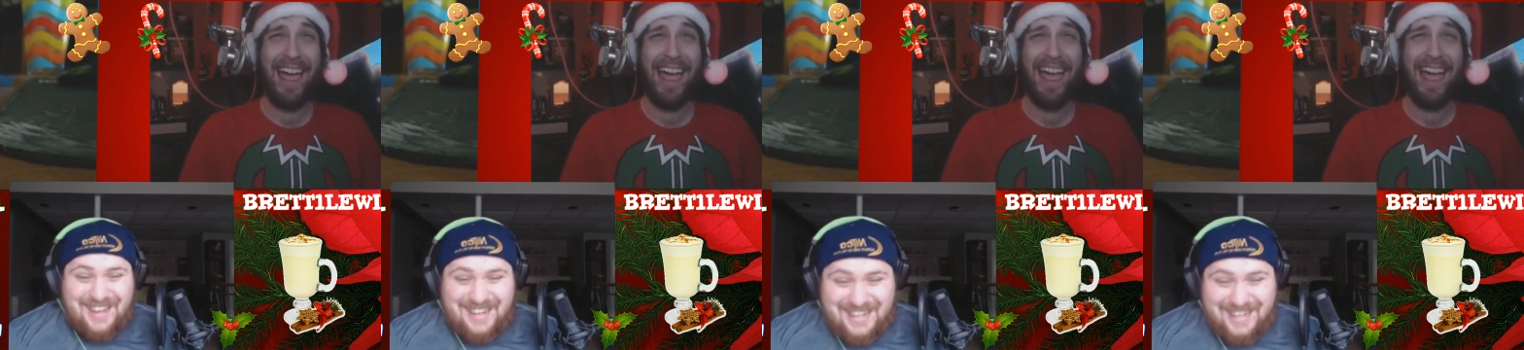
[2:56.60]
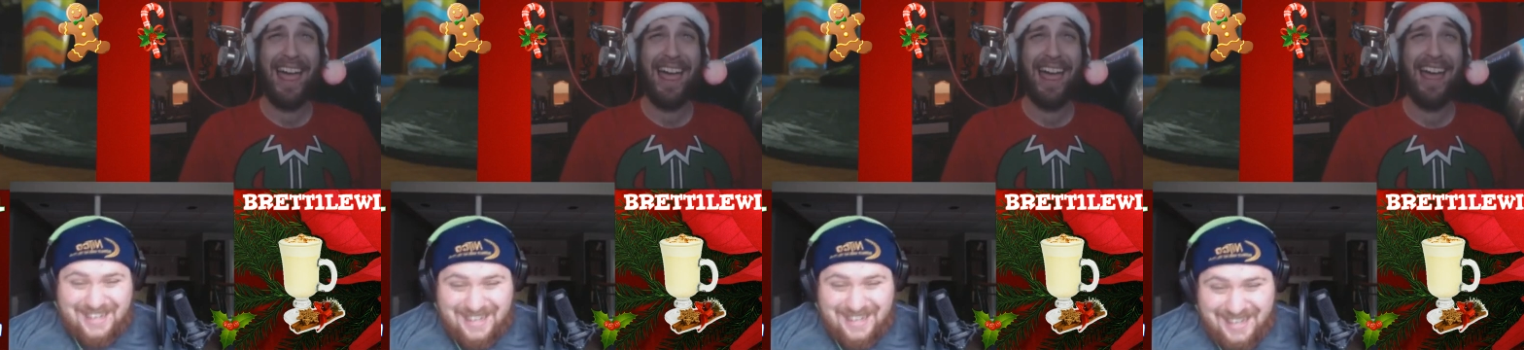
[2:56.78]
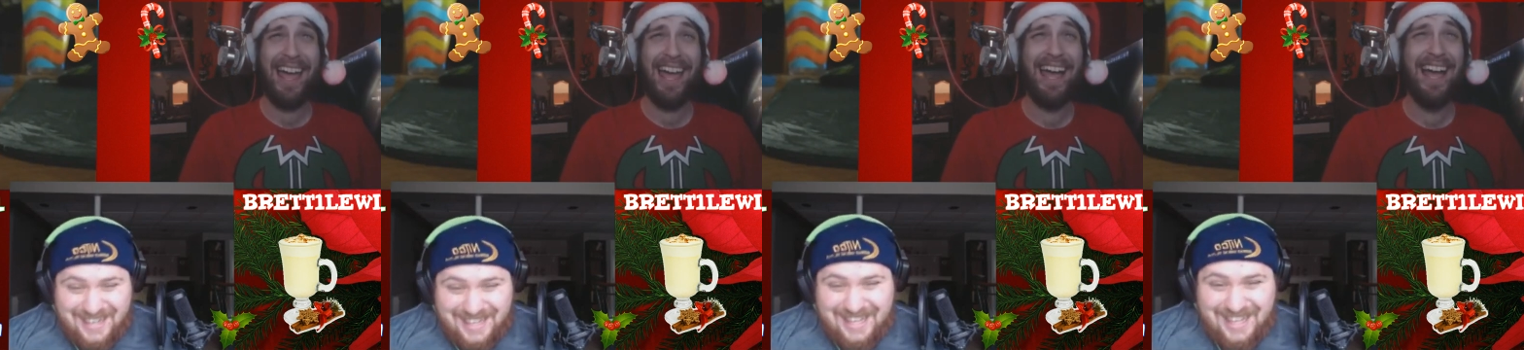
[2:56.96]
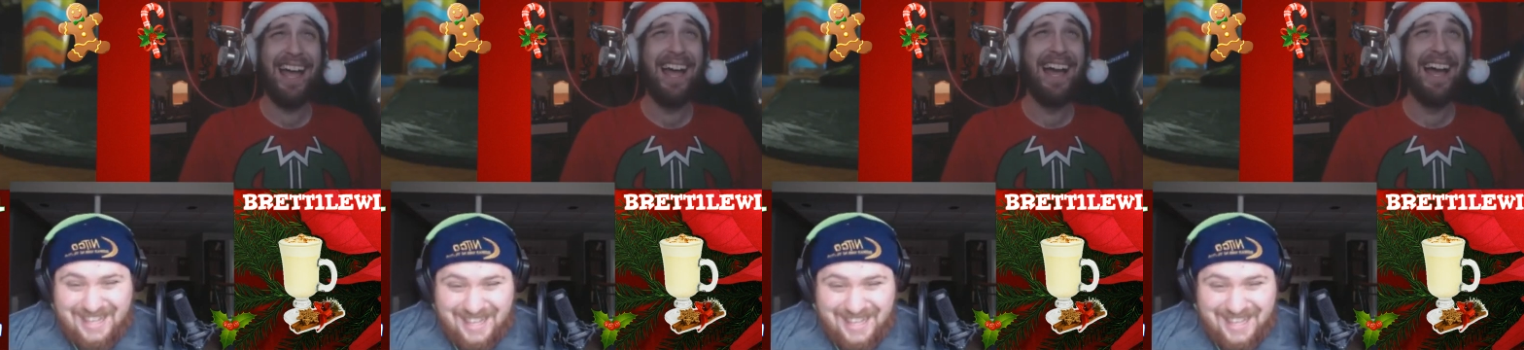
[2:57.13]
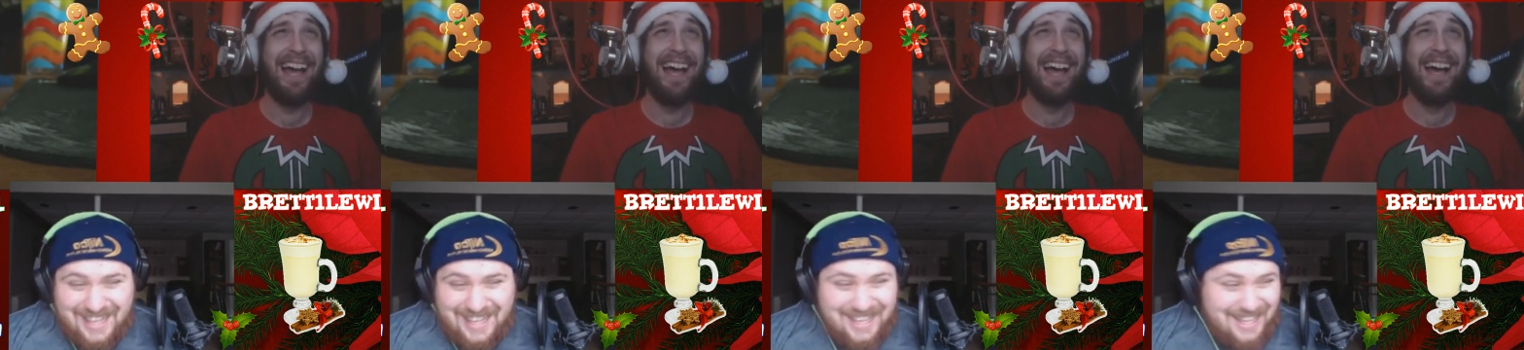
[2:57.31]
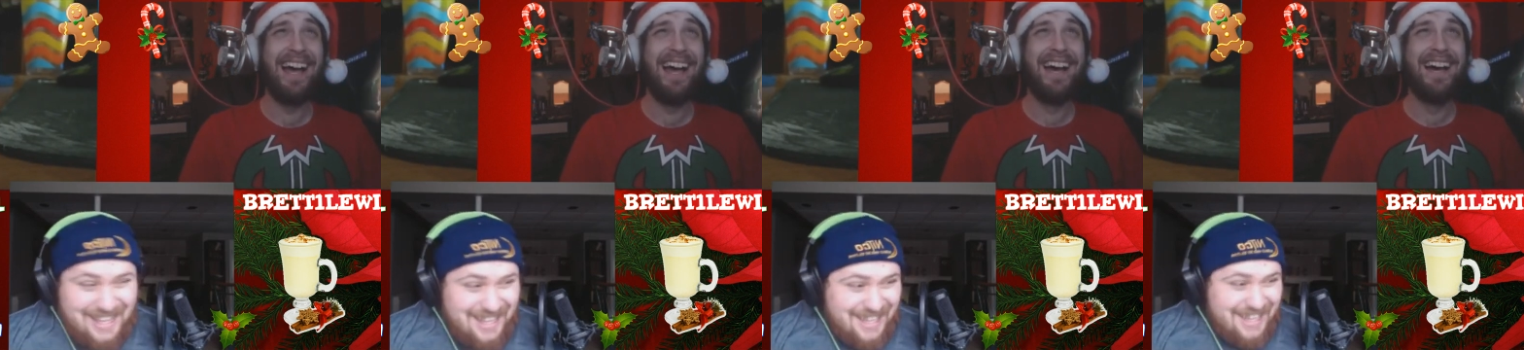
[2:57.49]

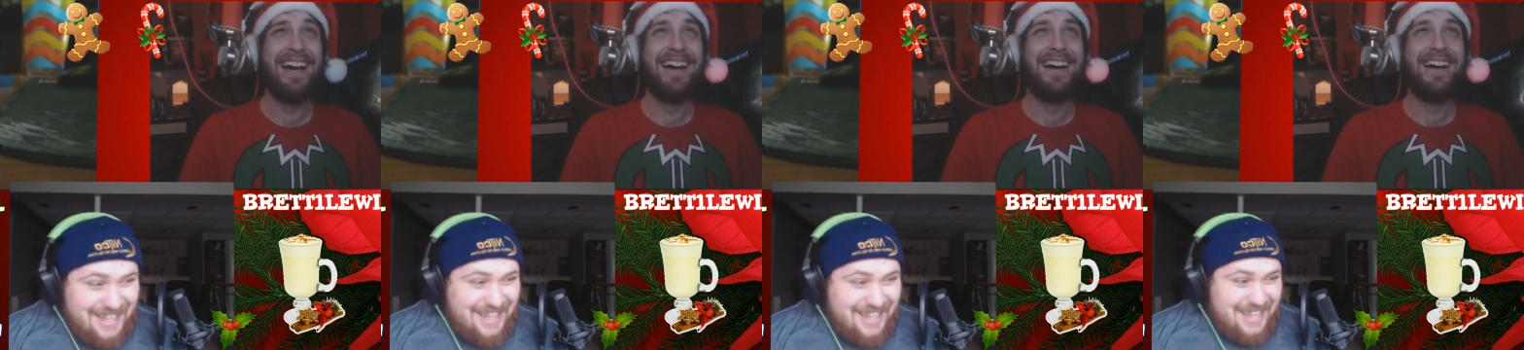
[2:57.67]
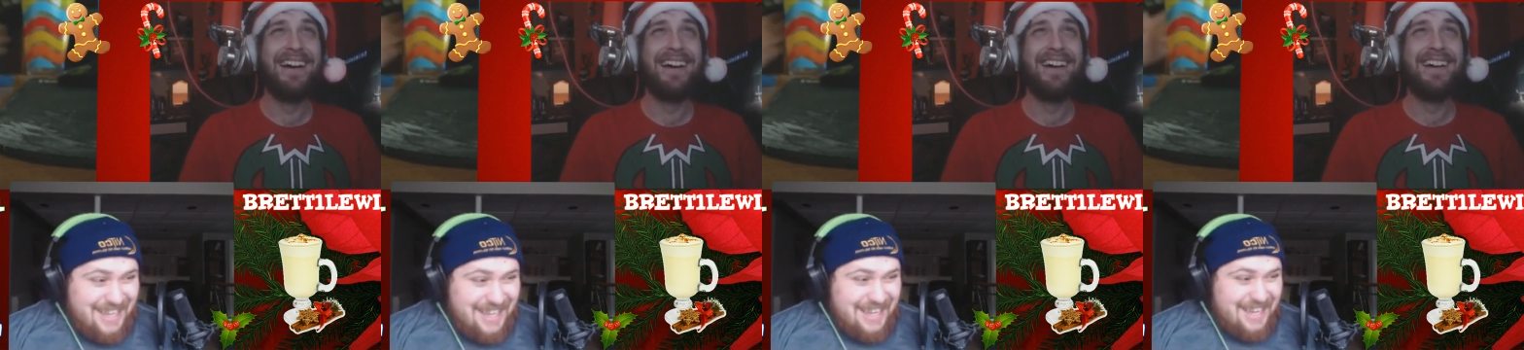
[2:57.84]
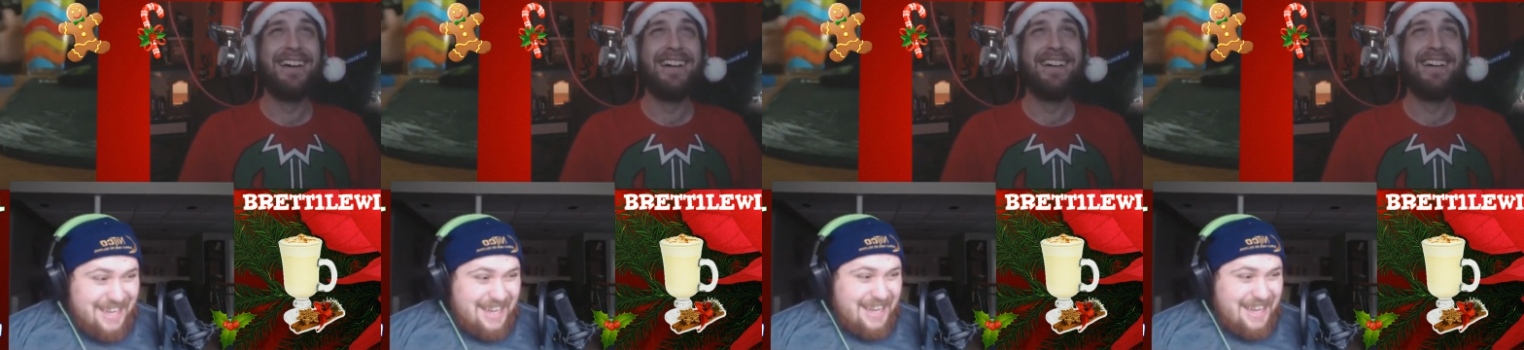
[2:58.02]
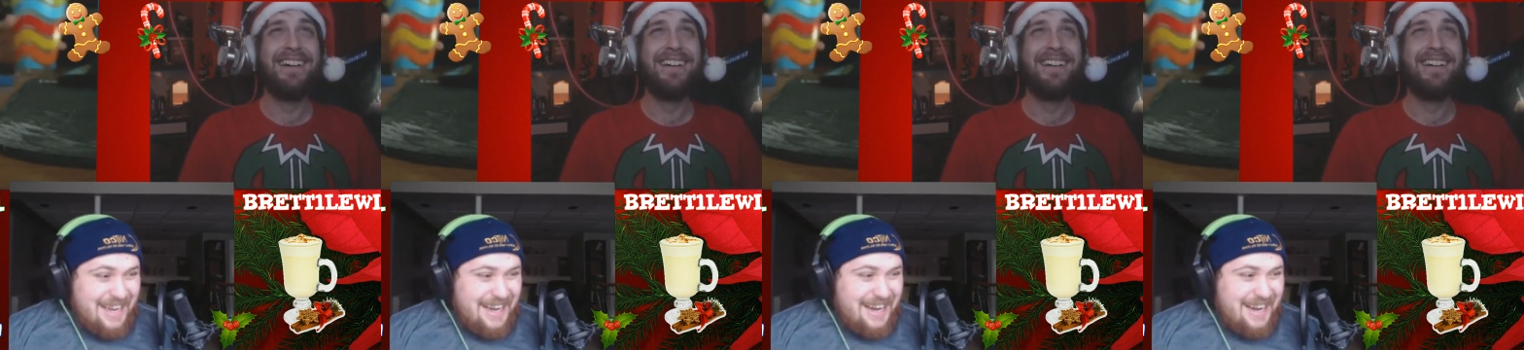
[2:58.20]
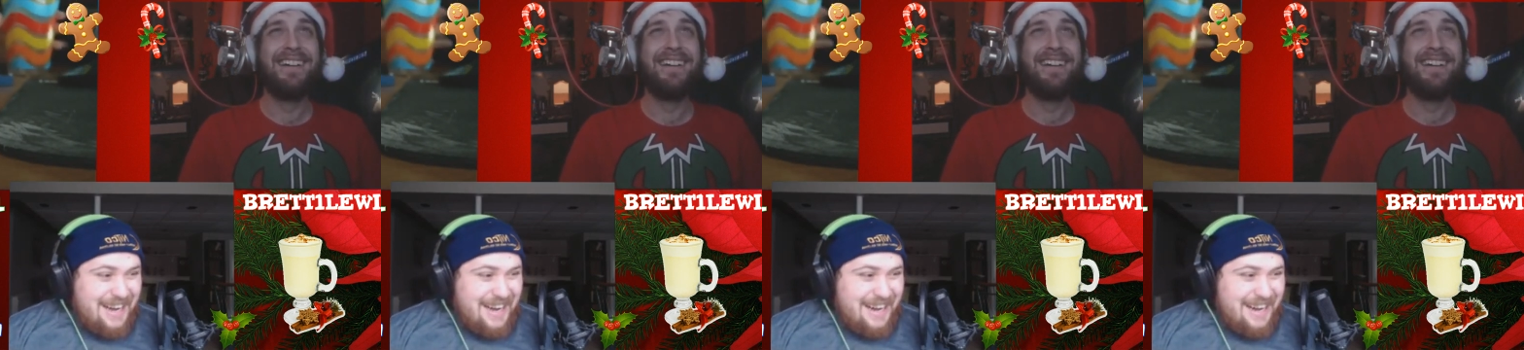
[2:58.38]
(silence)